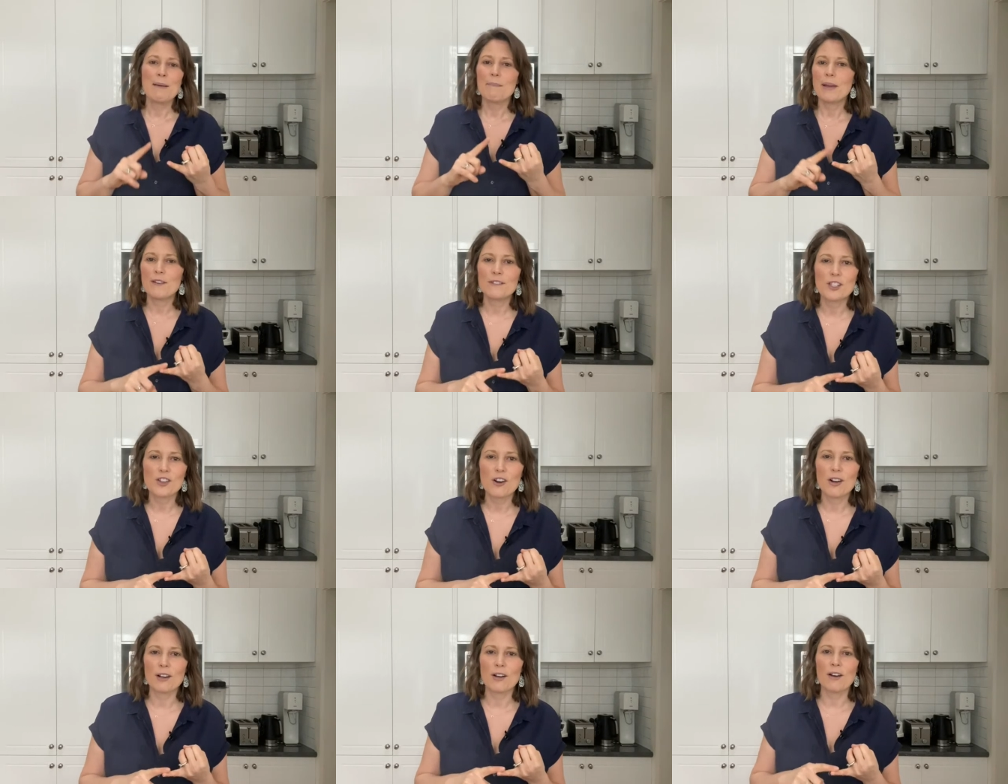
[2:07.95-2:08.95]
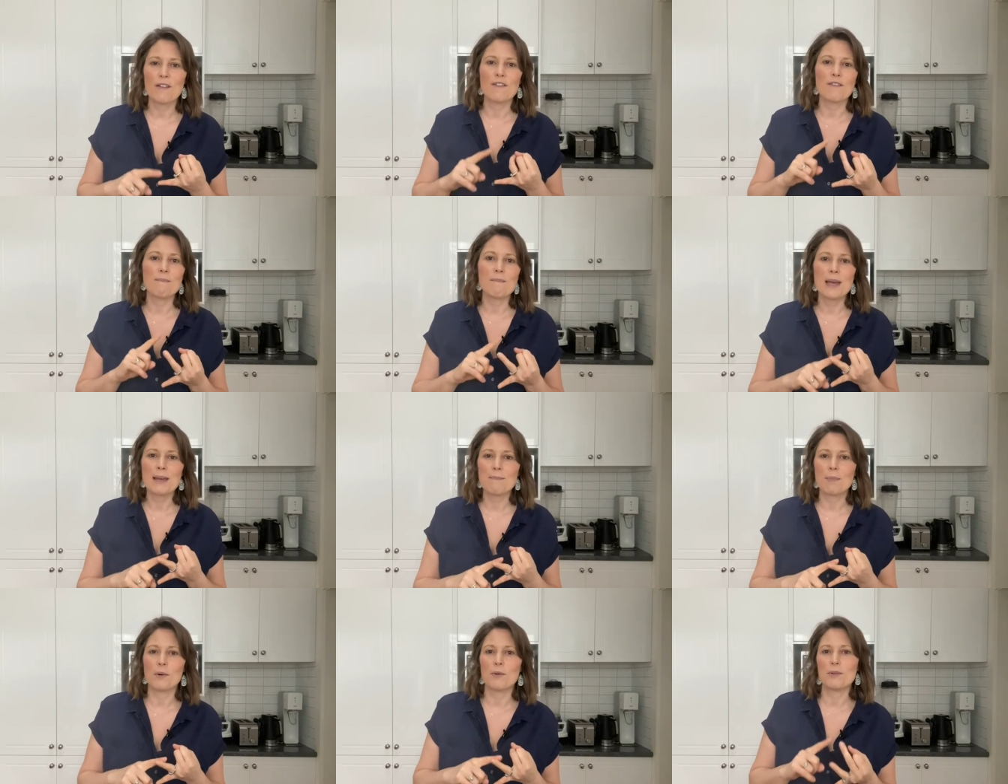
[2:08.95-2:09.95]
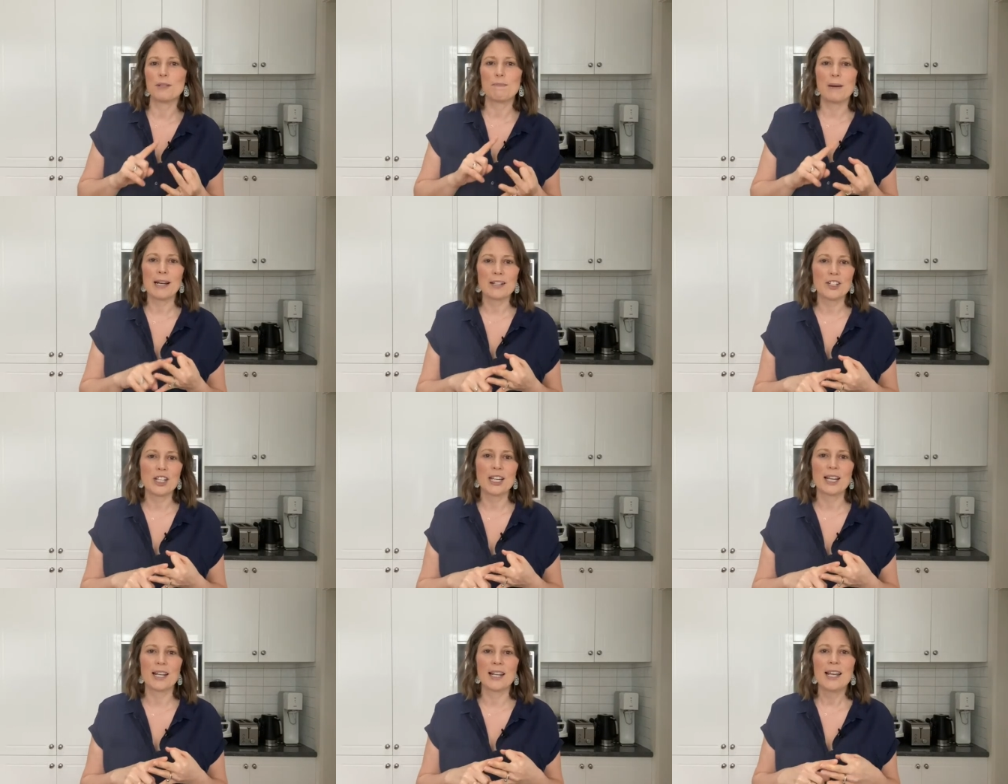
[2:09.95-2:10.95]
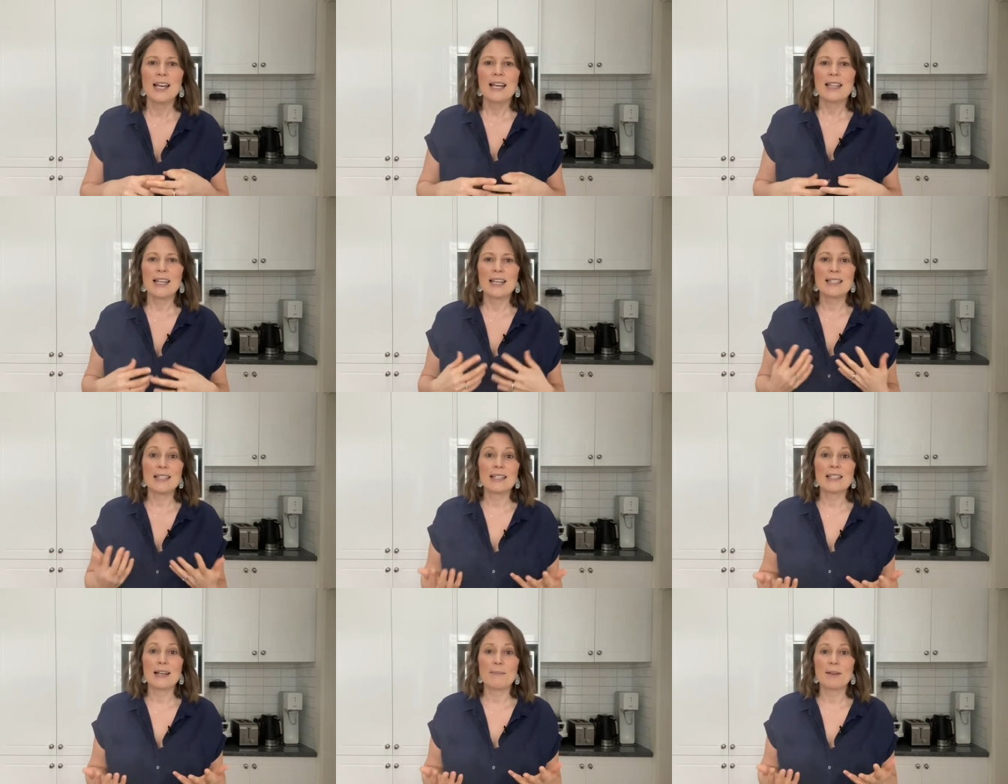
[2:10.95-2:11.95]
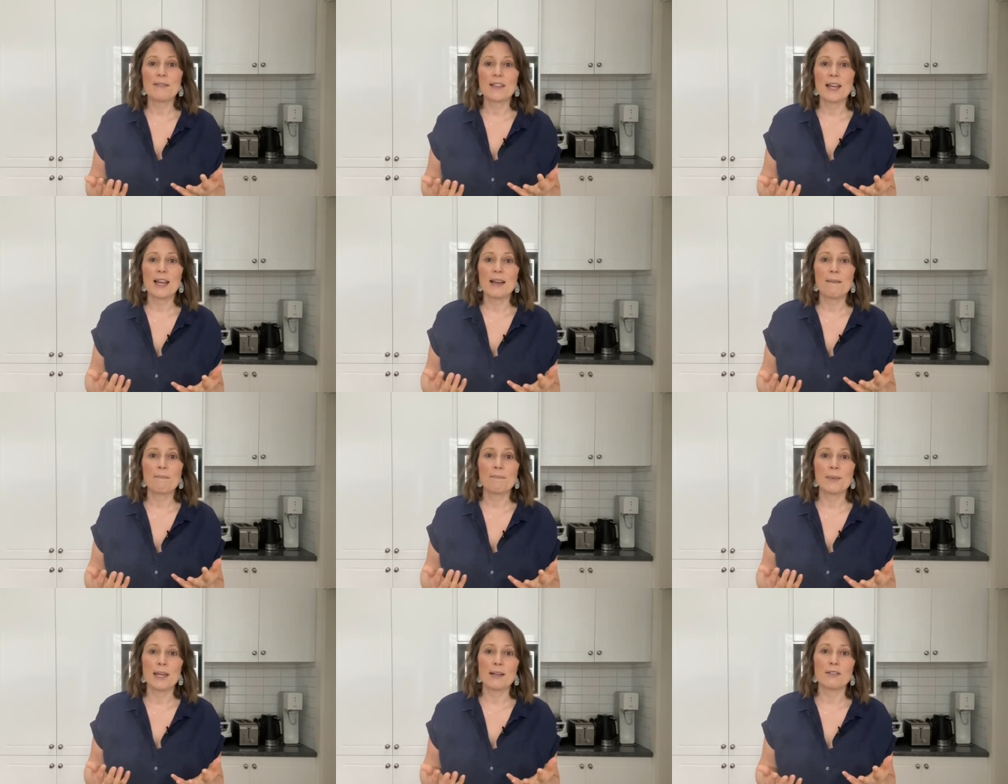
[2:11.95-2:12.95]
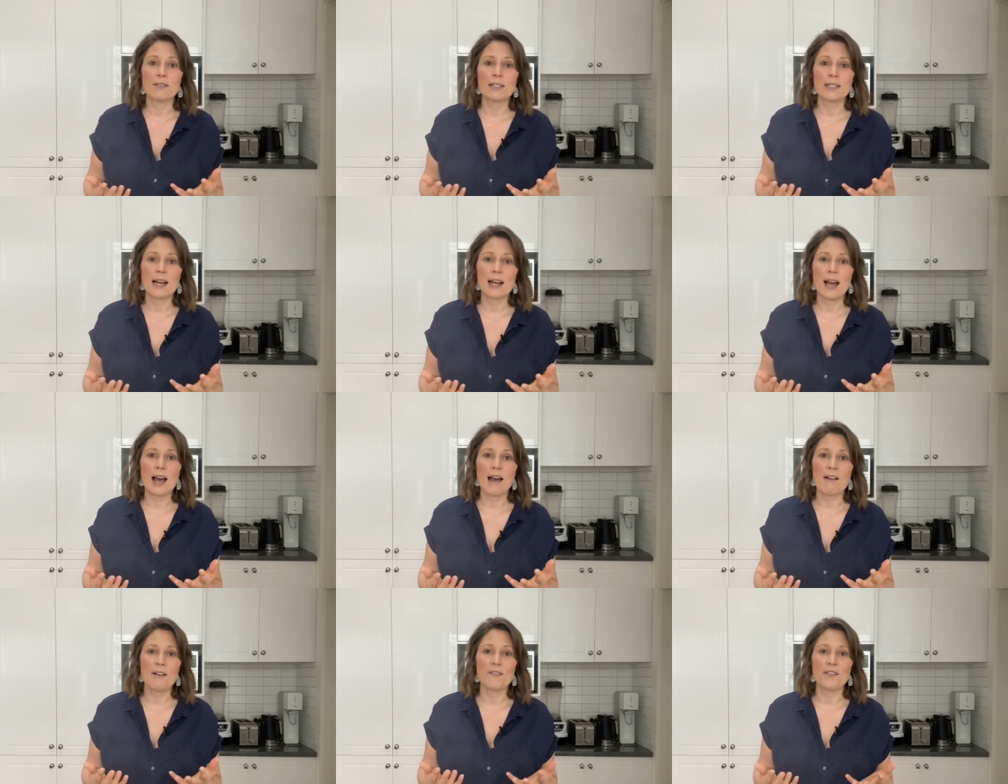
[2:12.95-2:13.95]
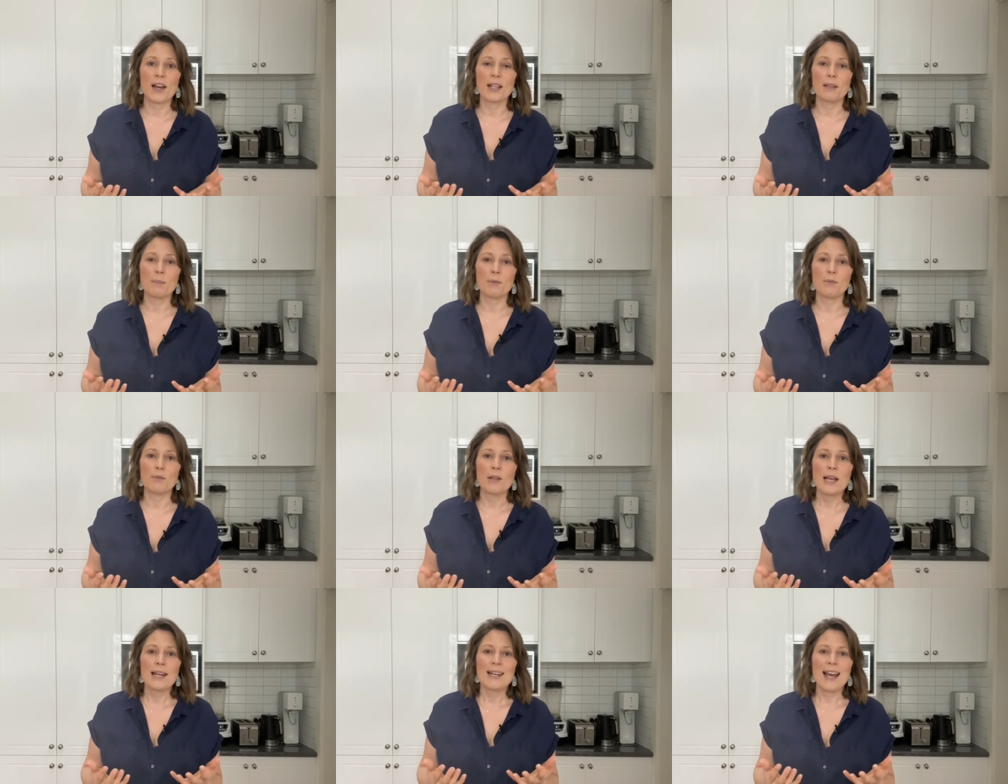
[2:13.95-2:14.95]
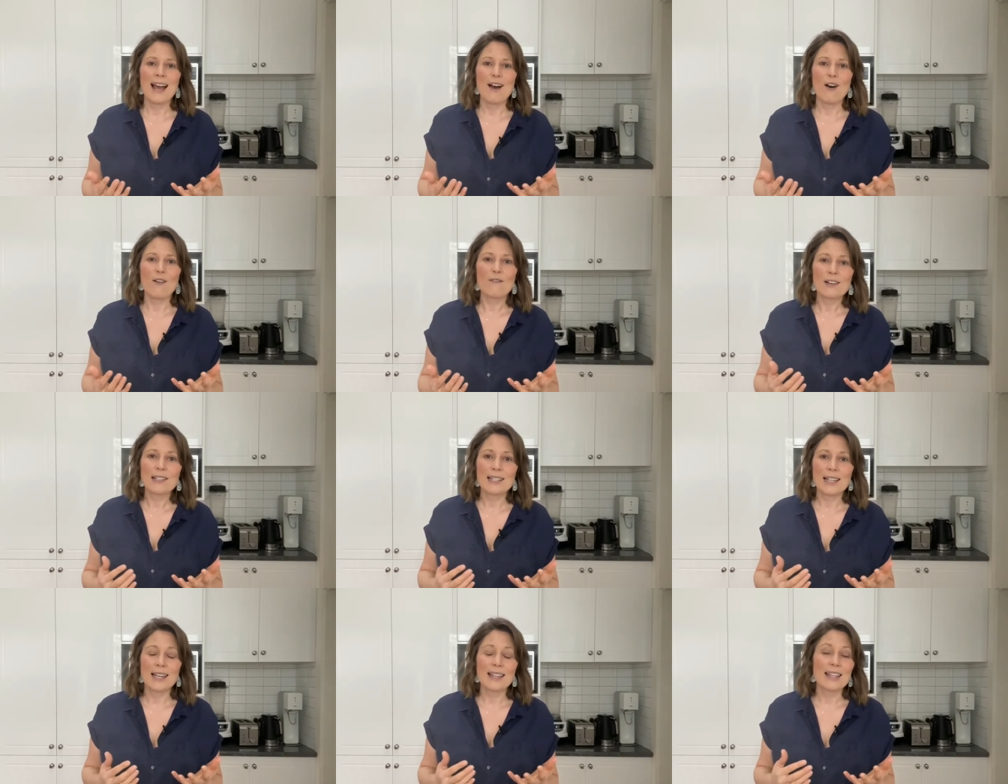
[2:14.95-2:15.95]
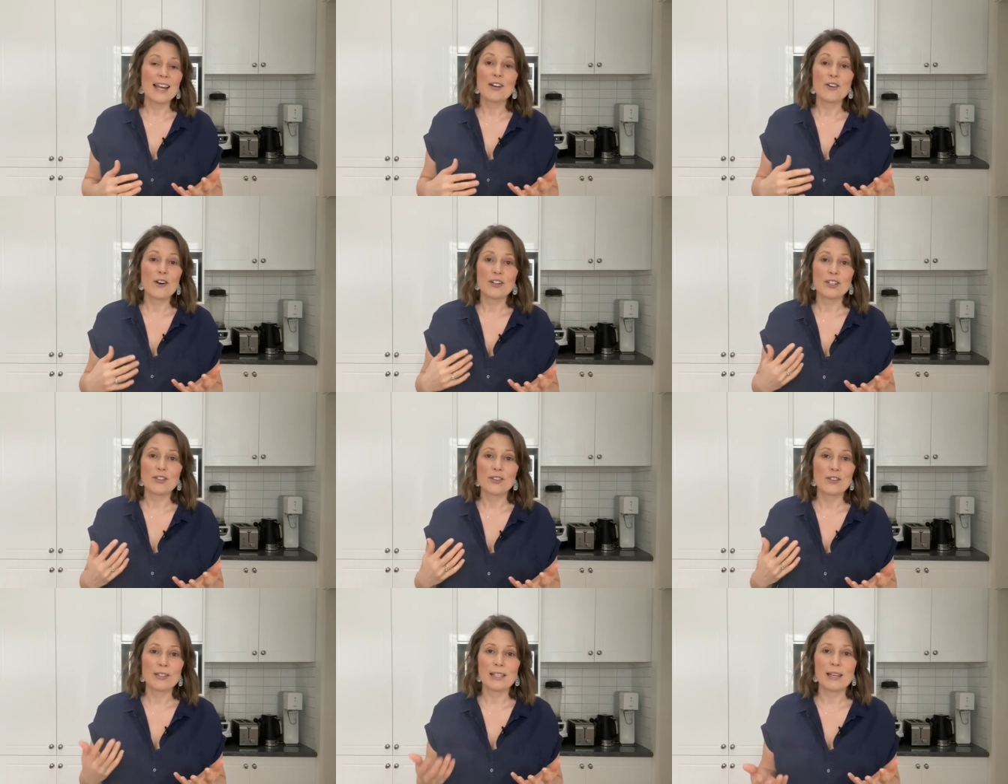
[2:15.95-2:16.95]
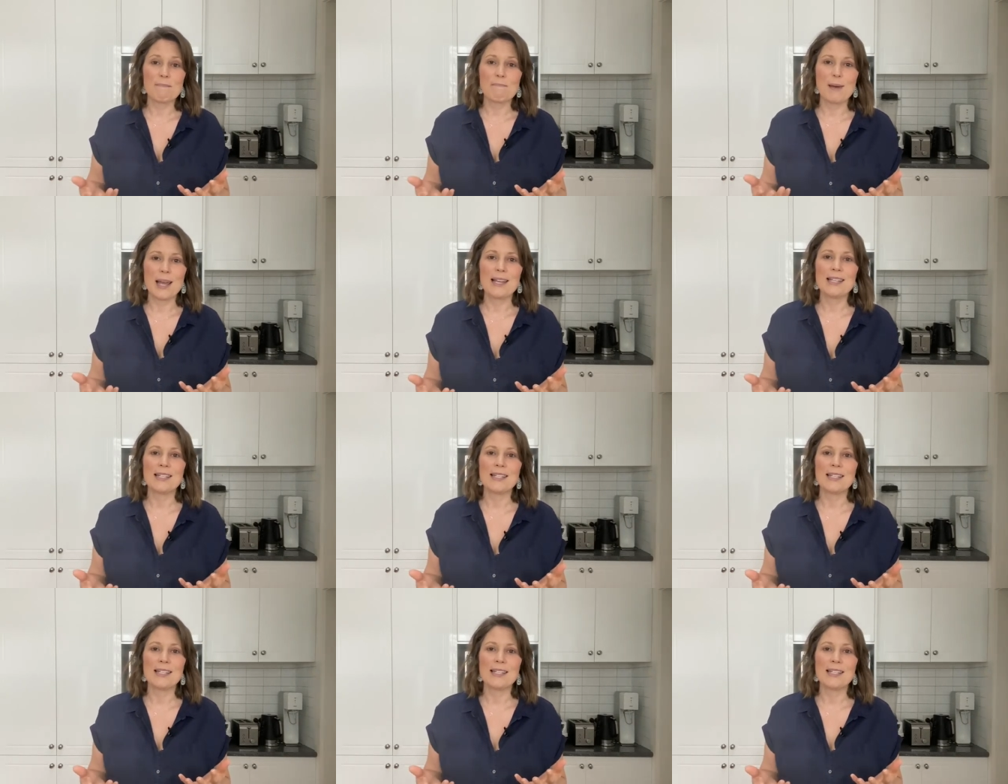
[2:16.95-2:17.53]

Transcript: Beef stroganoff, meatballs, butter chicken. These are some of their meals that are available. Now, obviously, they're not using meat.